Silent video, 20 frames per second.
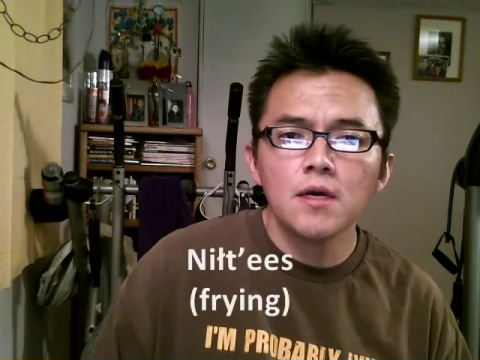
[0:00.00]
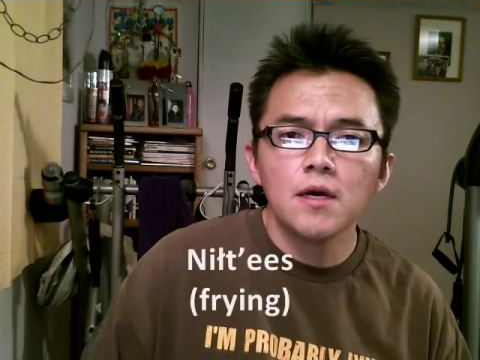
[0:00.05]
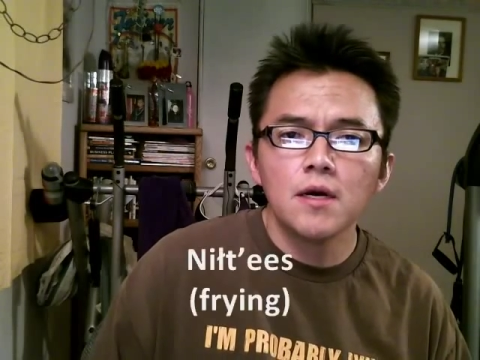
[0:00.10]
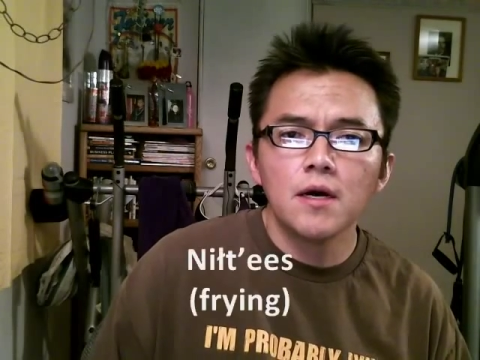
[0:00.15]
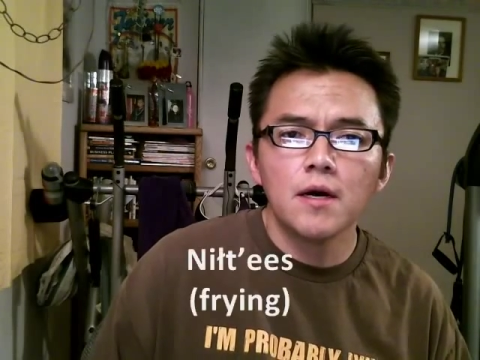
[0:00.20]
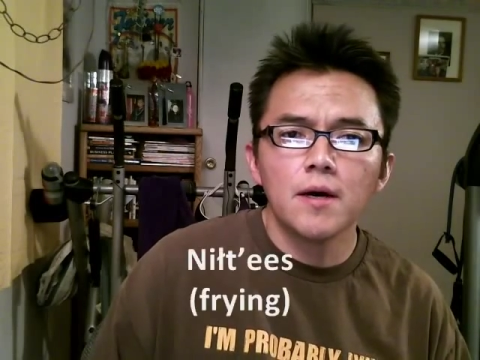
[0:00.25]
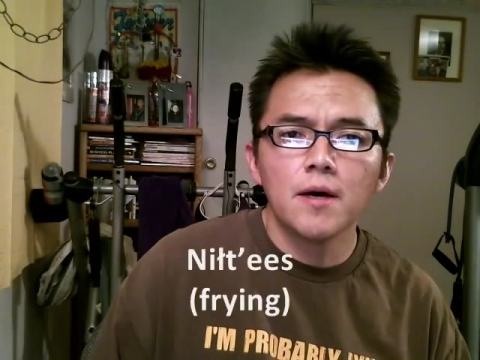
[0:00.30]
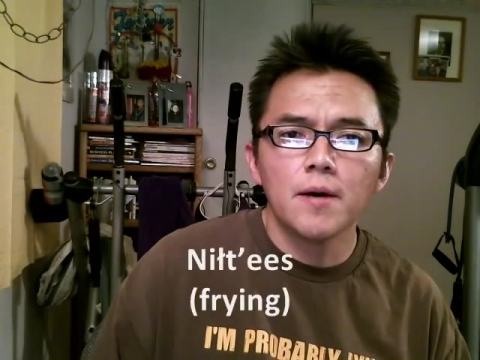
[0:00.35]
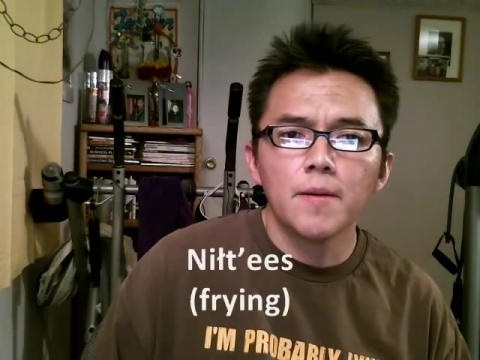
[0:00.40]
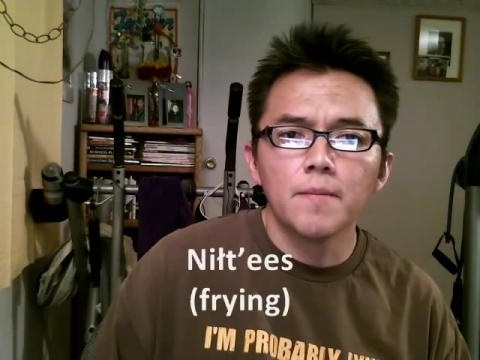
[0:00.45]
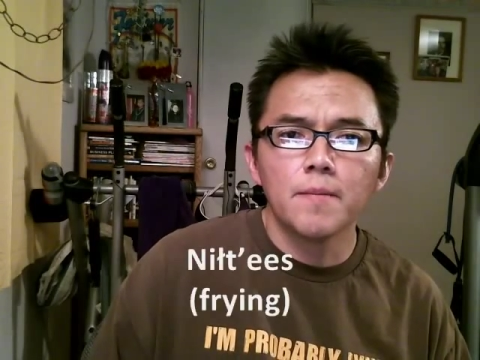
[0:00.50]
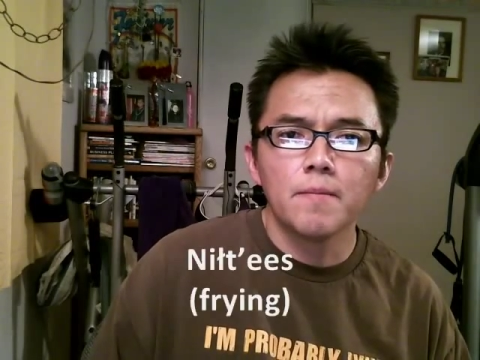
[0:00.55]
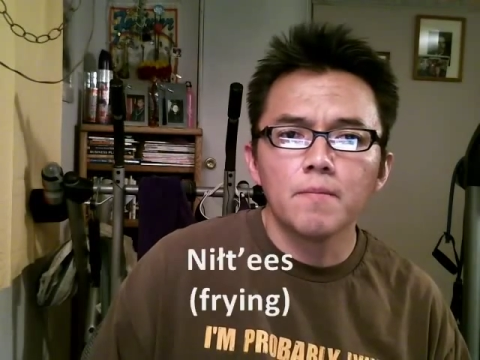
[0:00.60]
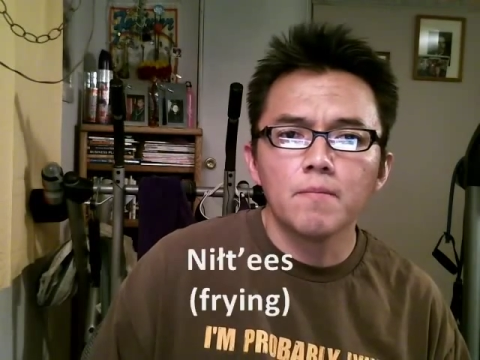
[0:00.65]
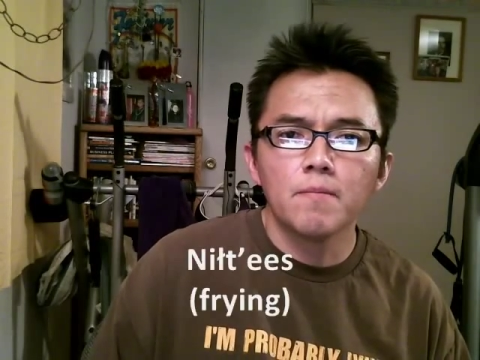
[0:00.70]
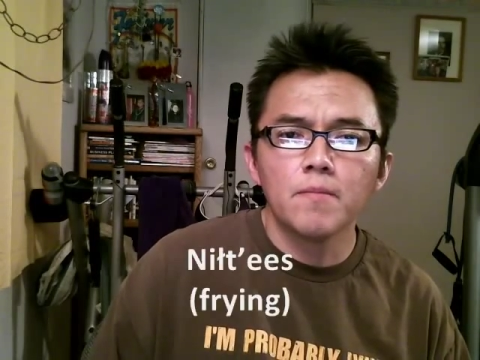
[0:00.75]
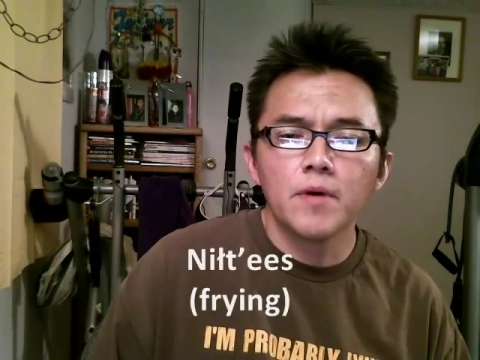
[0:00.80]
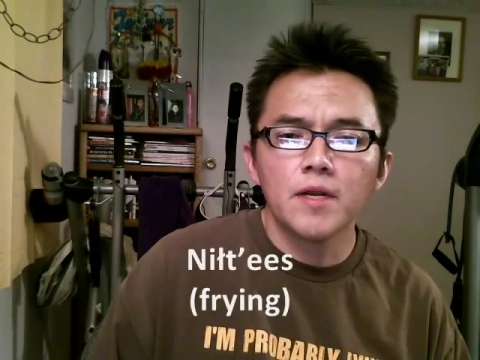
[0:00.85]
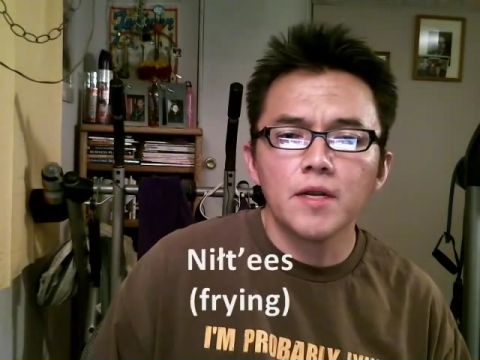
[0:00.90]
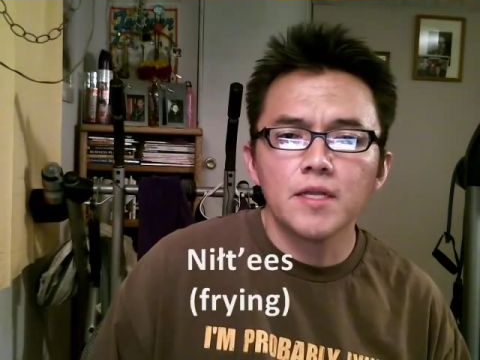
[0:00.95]

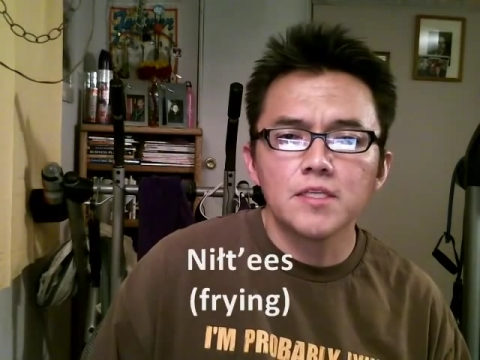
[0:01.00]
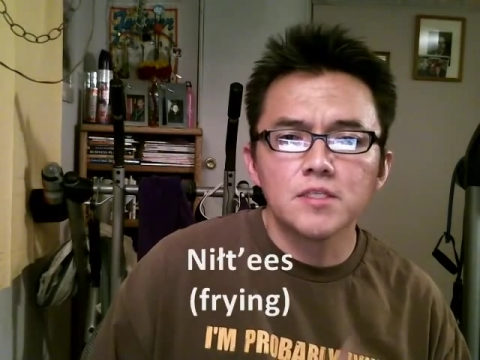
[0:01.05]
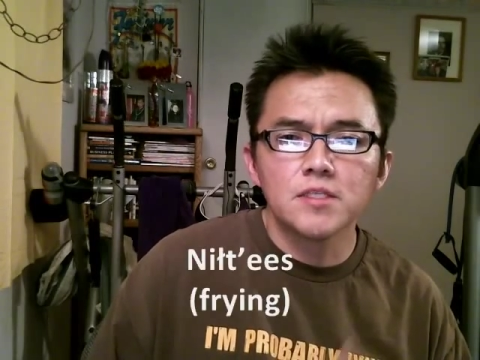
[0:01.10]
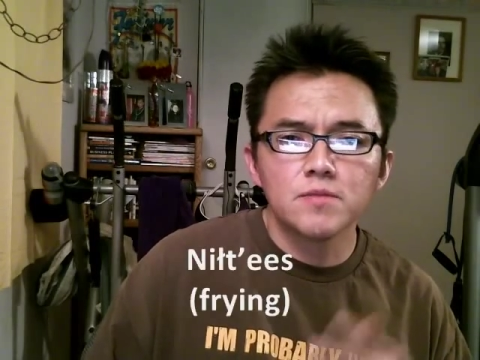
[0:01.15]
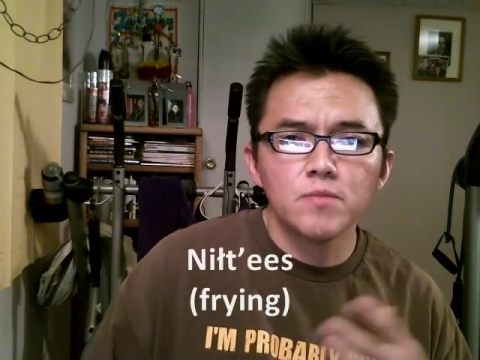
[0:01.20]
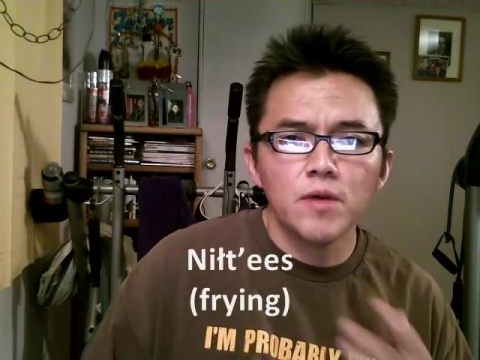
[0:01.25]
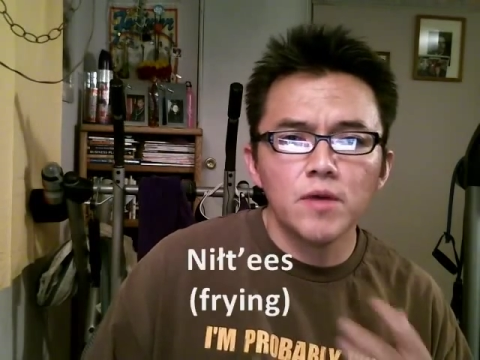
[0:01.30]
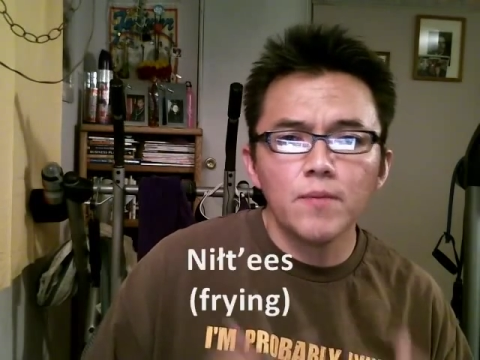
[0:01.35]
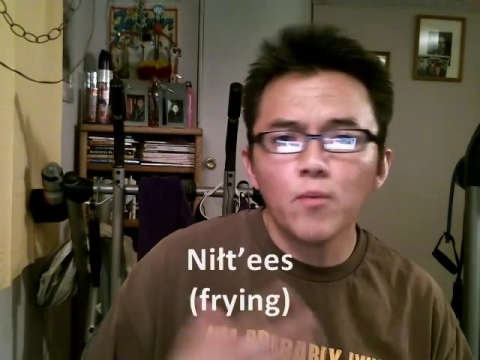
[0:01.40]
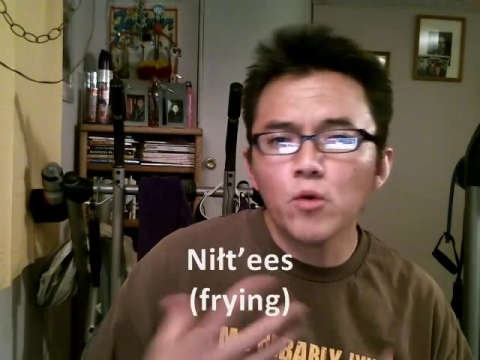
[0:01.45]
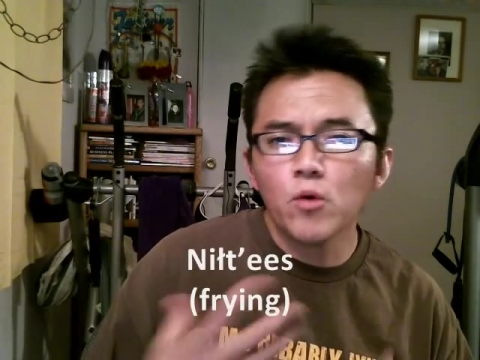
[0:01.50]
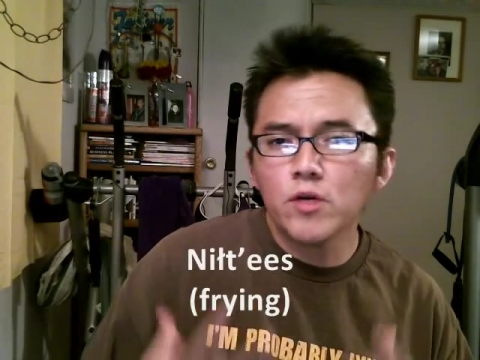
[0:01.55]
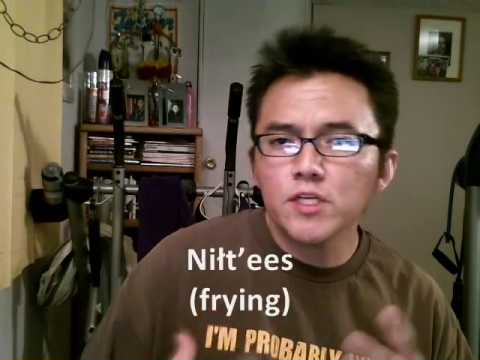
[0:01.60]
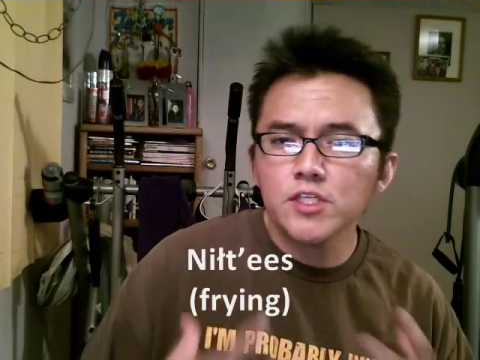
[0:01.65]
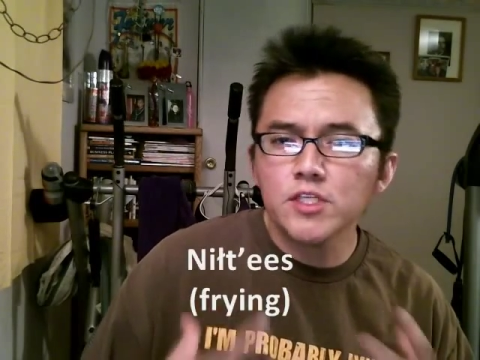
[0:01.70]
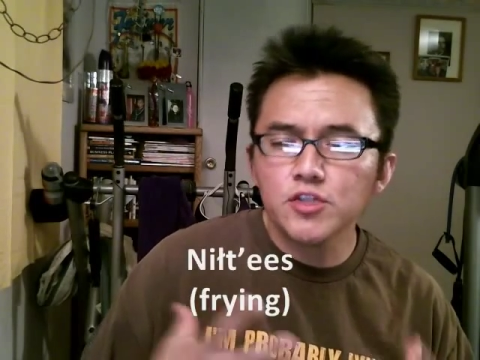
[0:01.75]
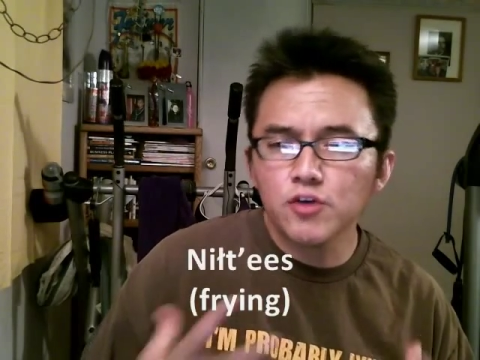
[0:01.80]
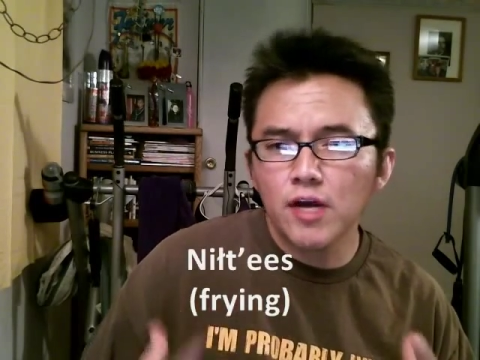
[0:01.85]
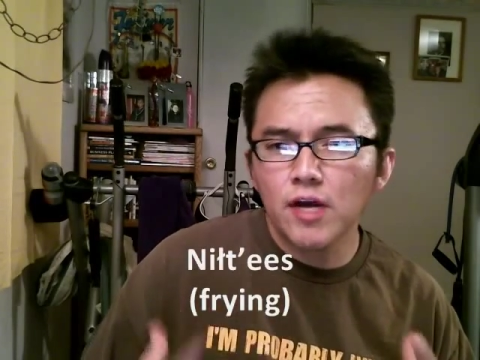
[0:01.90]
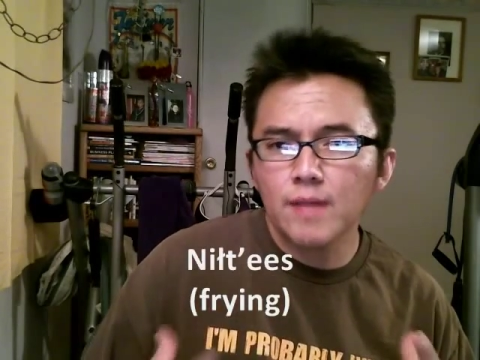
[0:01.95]
but it more
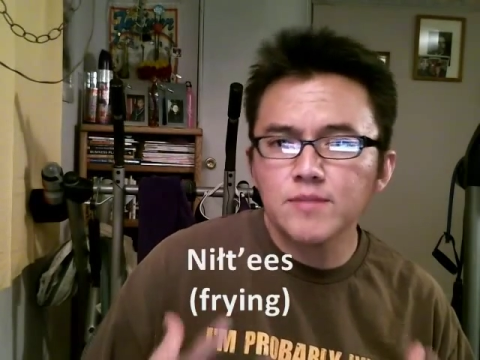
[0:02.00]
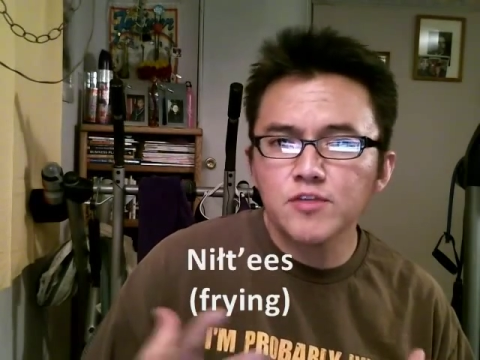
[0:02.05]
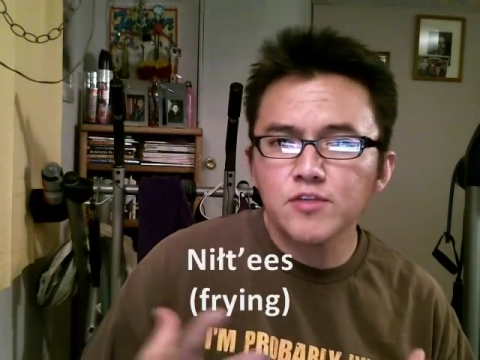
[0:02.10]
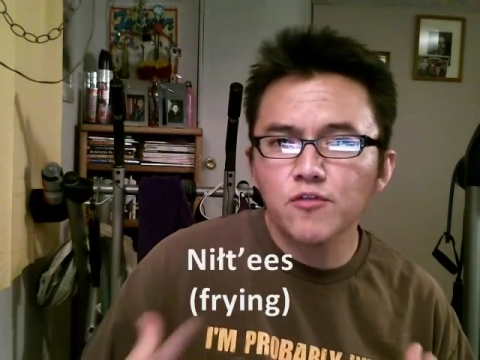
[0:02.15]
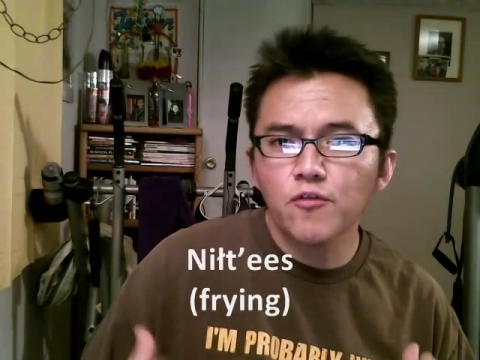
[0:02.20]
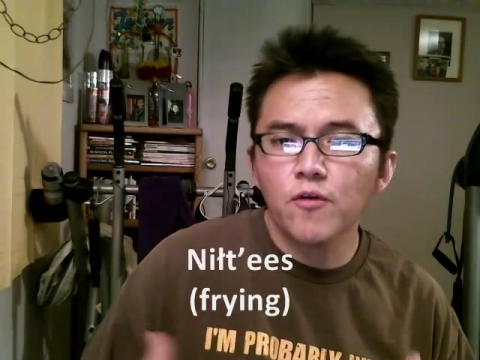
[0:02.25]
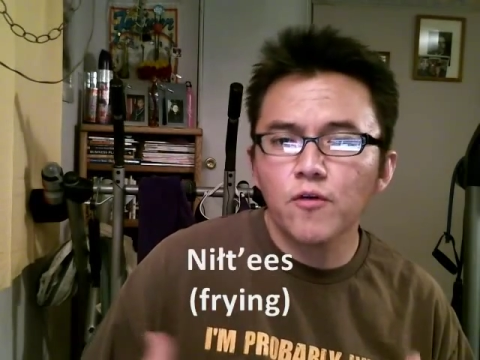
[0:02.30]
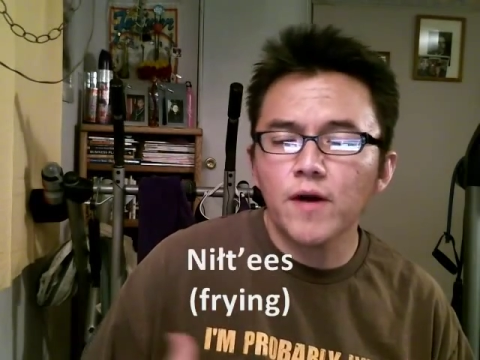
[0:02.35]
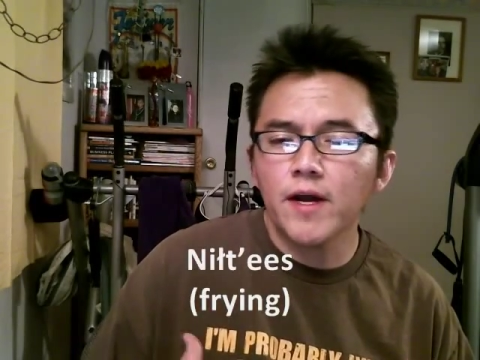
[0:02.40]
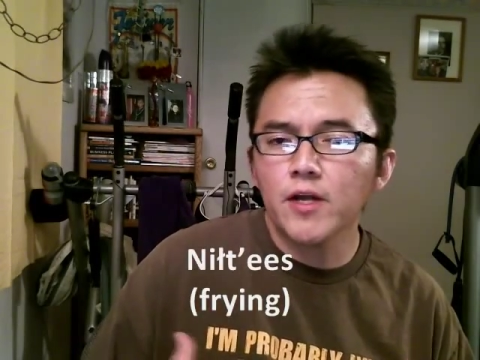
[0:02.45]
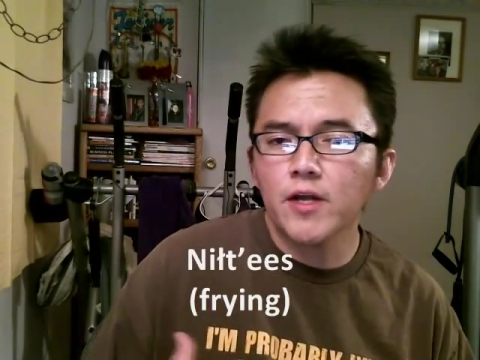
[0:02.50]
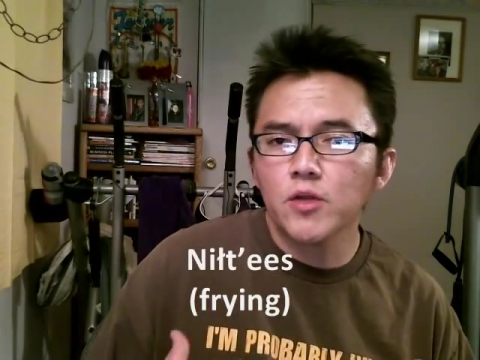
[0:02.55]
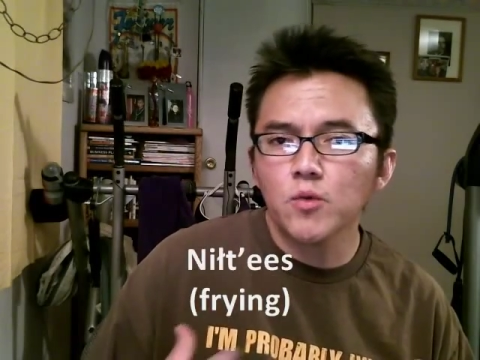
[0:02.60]
describes frying,